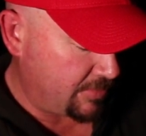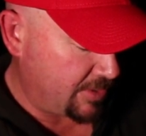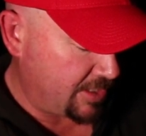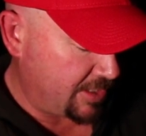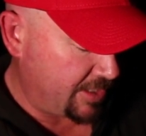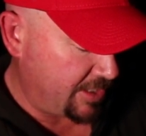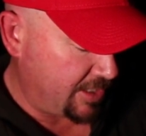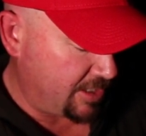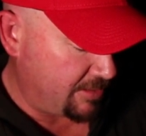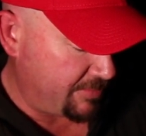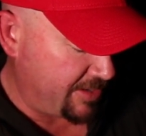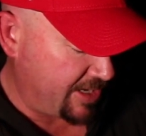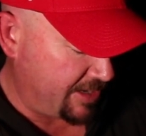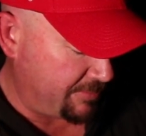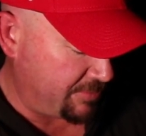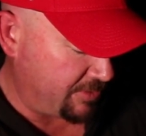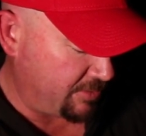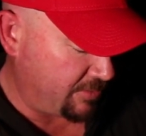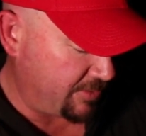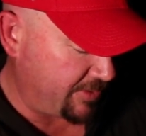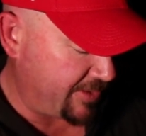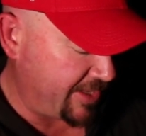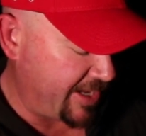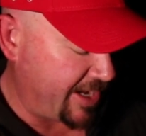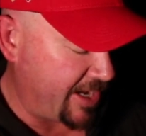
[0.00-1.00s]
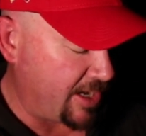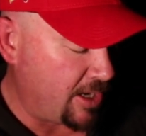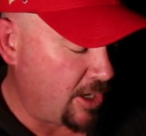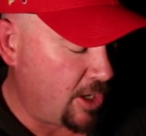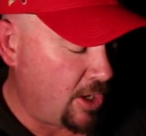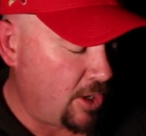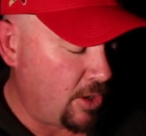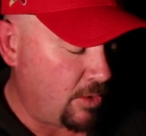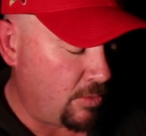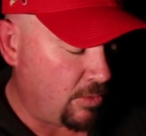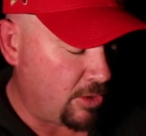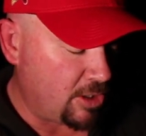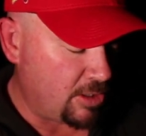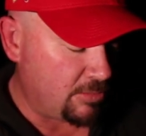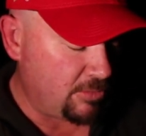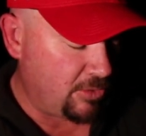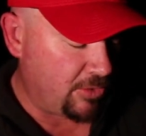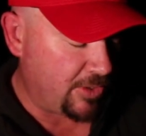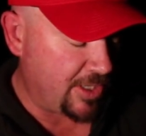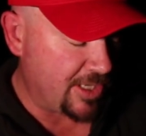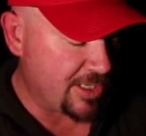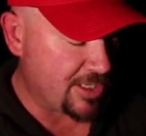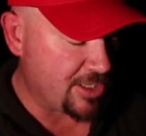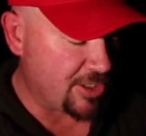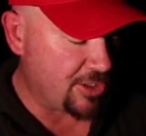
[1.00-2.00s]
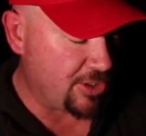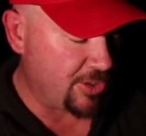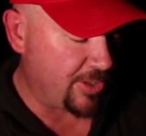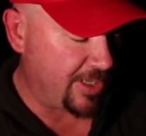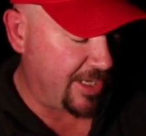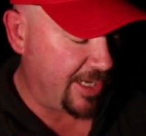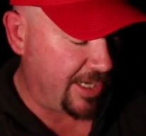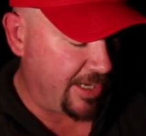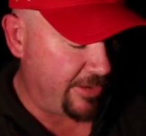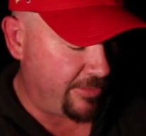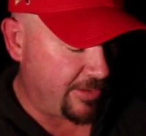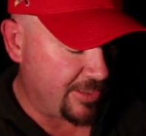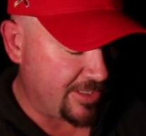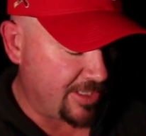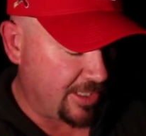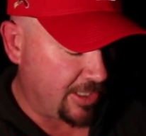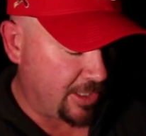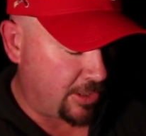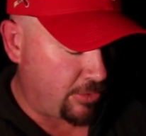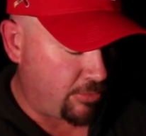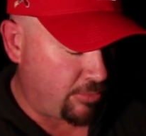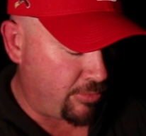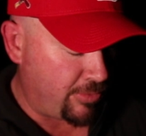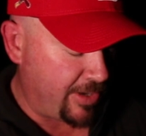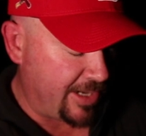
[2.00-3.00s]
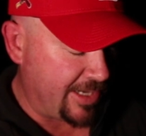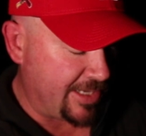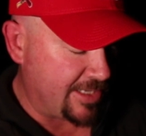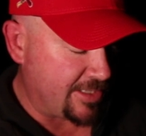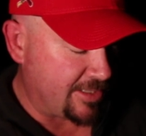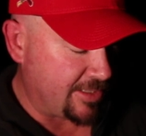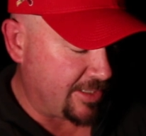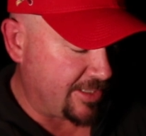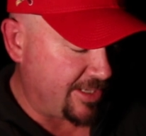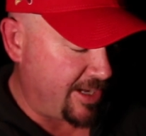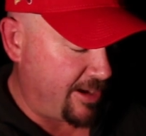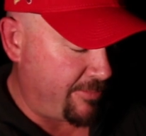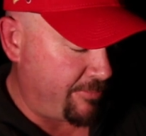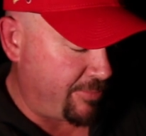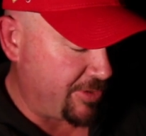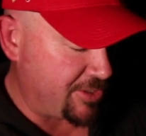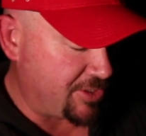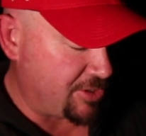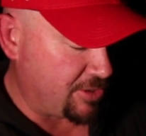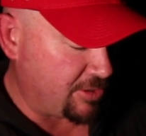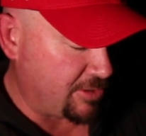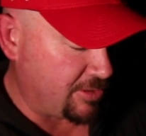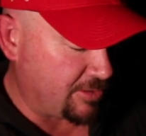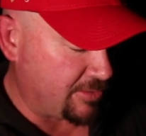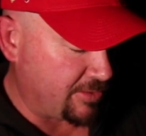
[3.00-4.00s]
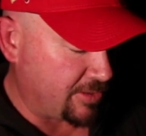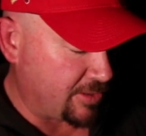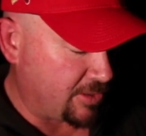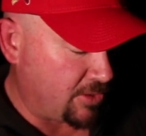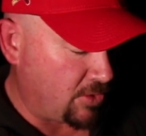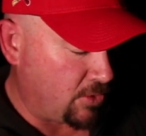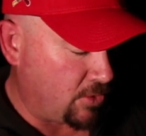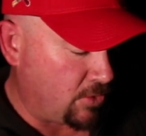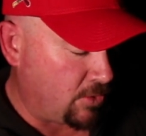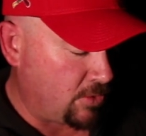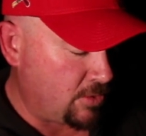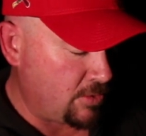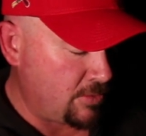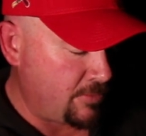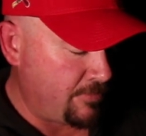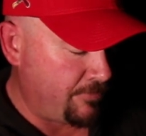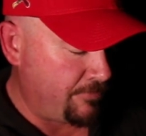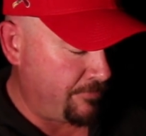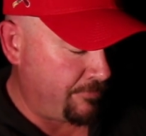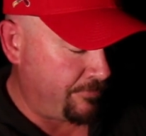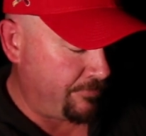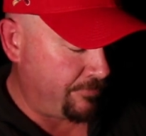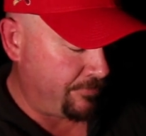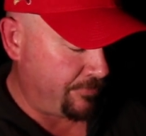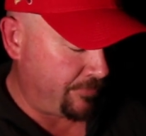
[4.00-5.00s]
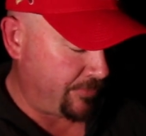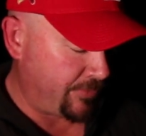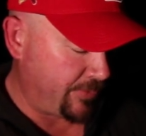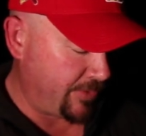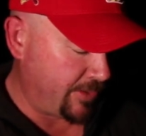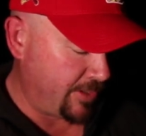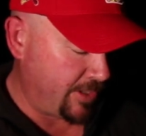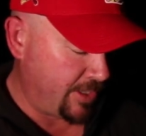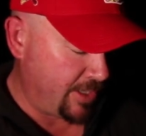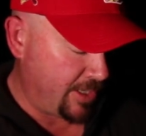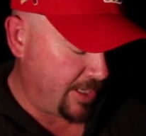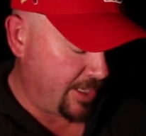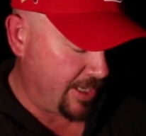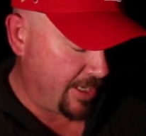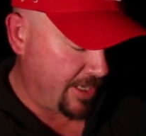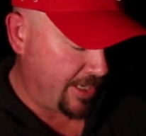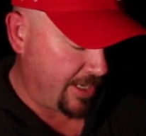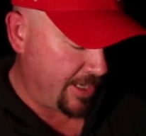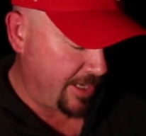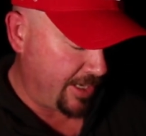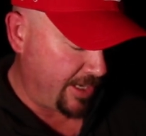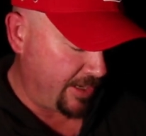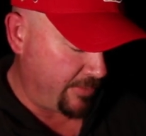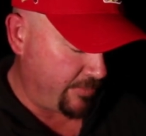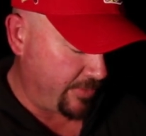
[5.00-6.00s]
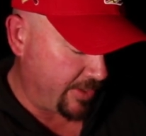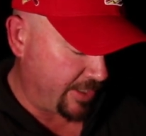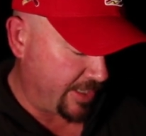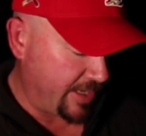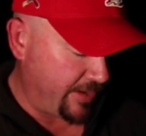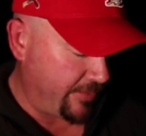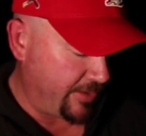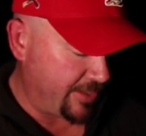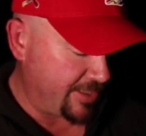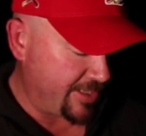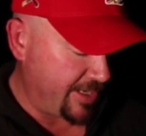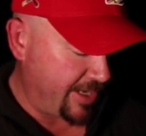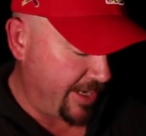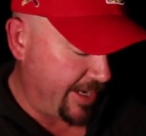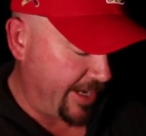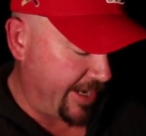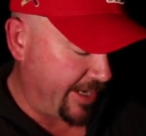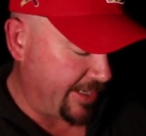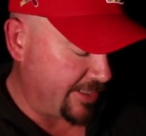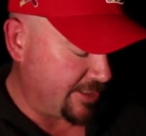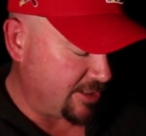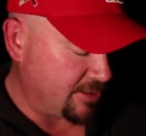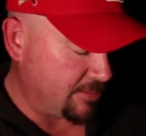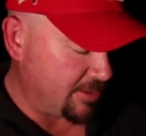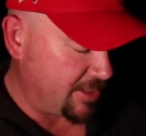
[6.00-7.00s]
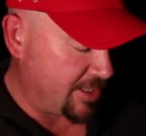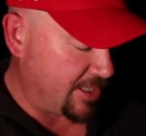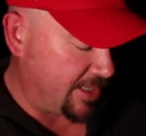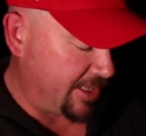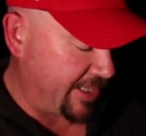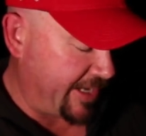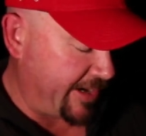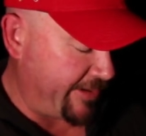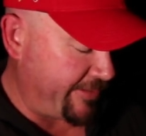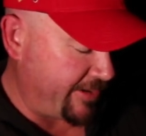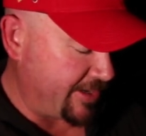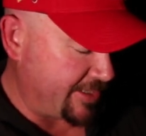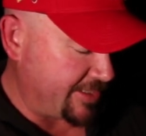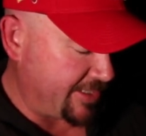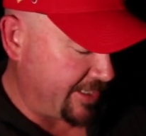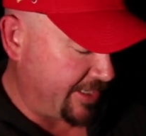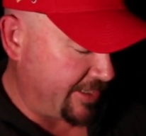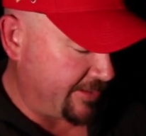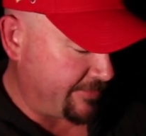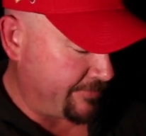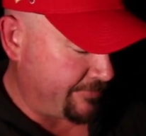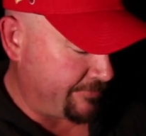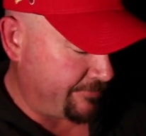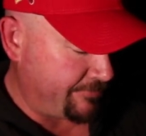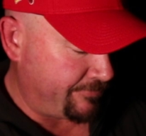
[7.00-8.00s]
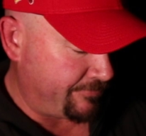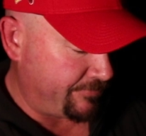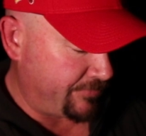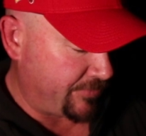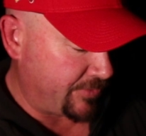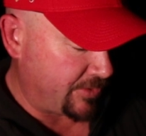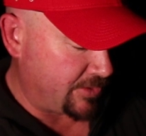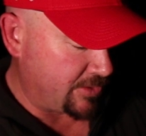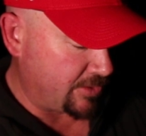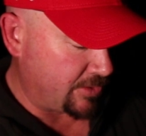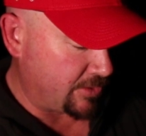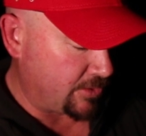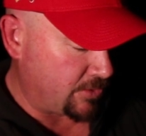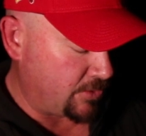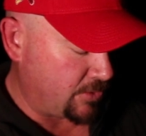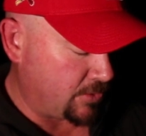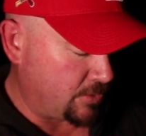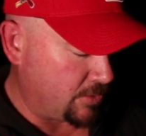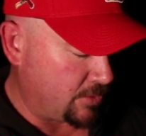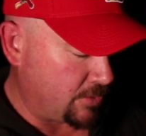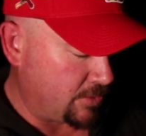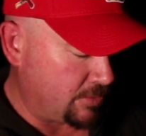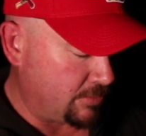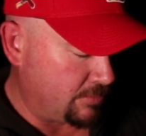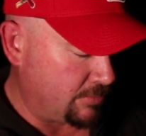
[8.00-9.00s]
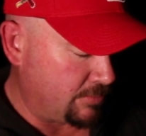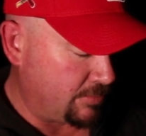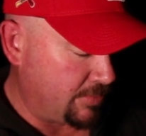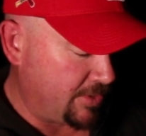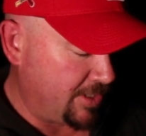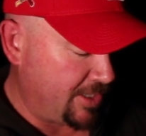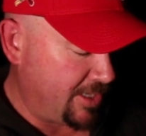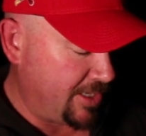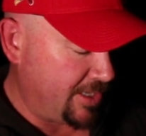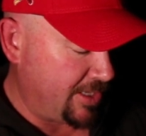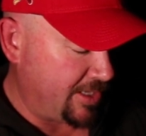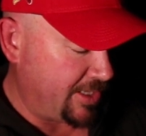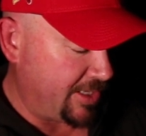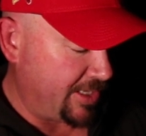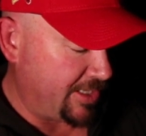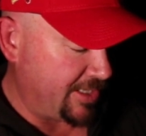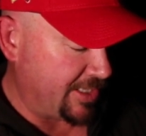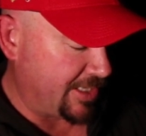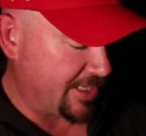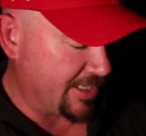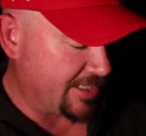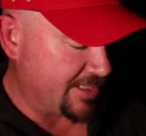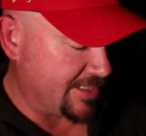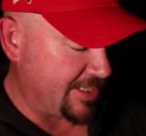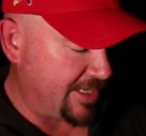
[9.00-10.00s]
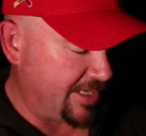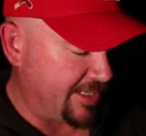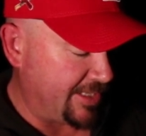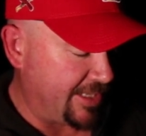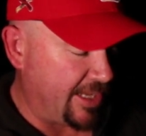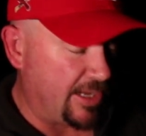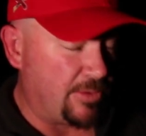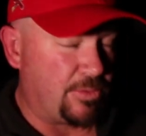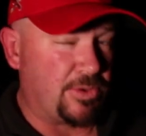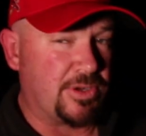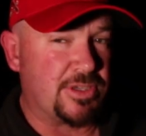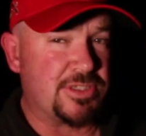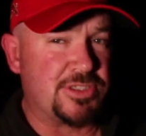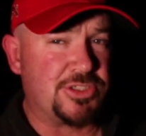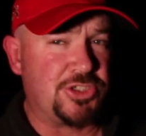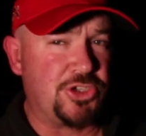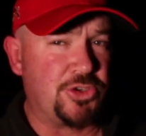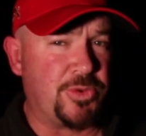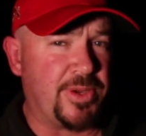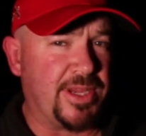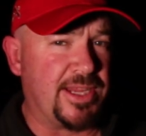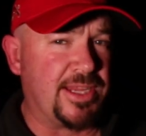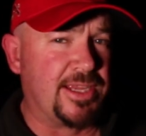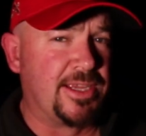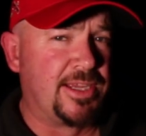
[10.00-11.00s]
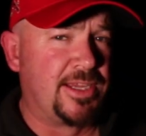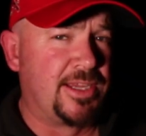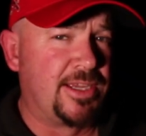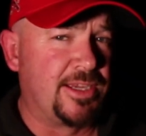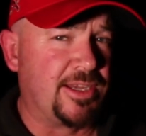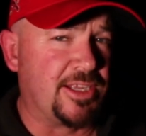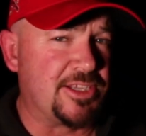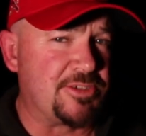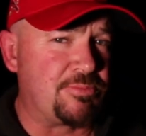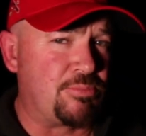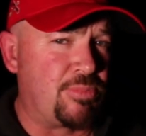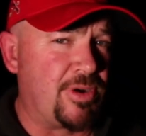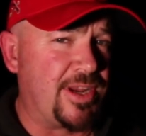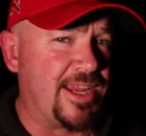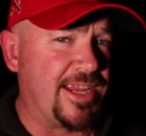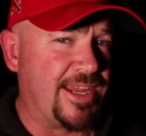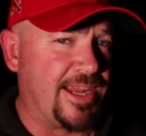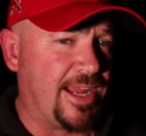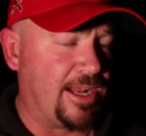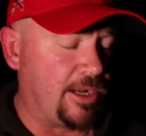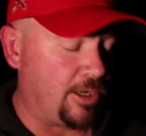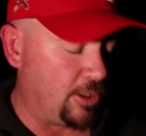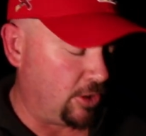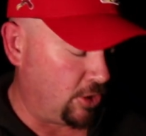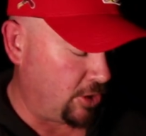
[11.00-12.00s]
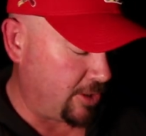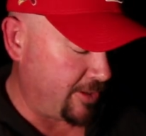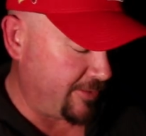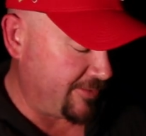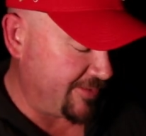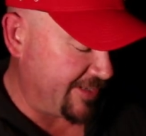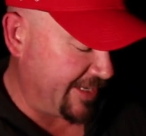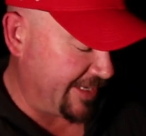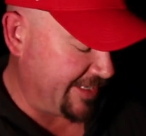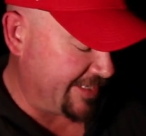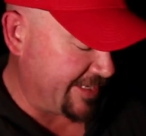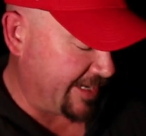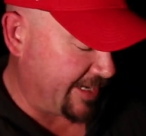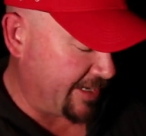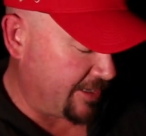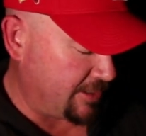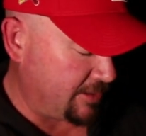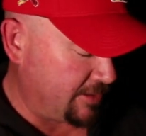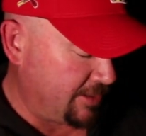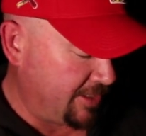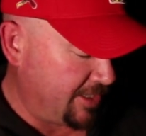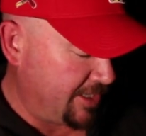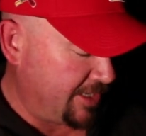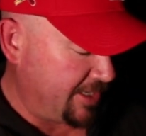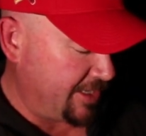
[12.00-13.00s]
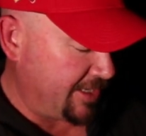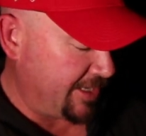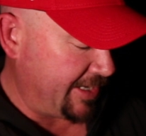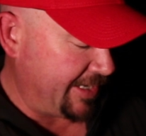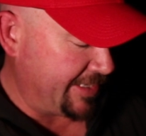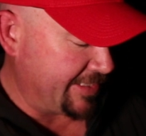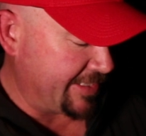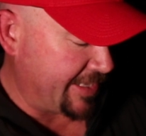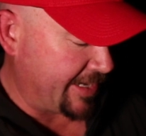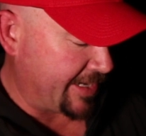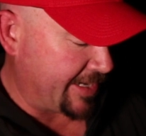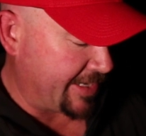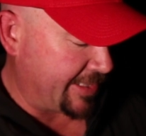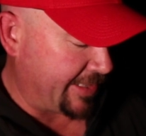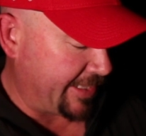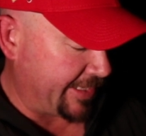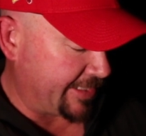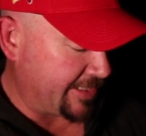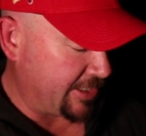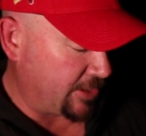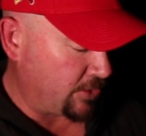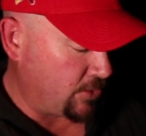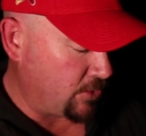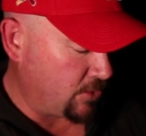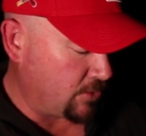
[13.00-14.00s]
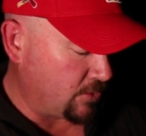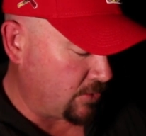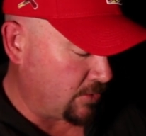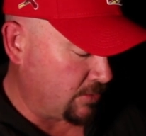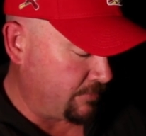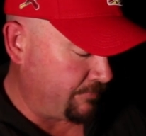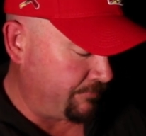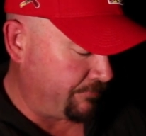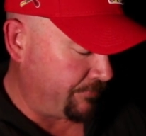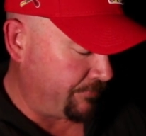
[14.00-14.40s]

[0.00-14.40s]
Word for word: Yeah, I'm happy with that. What I'm looking to do here is increase the temperature of the core and we're going to add some clarity to the core. And you can see there what it's doing, it's bringing out a lot of detail in that galactic core.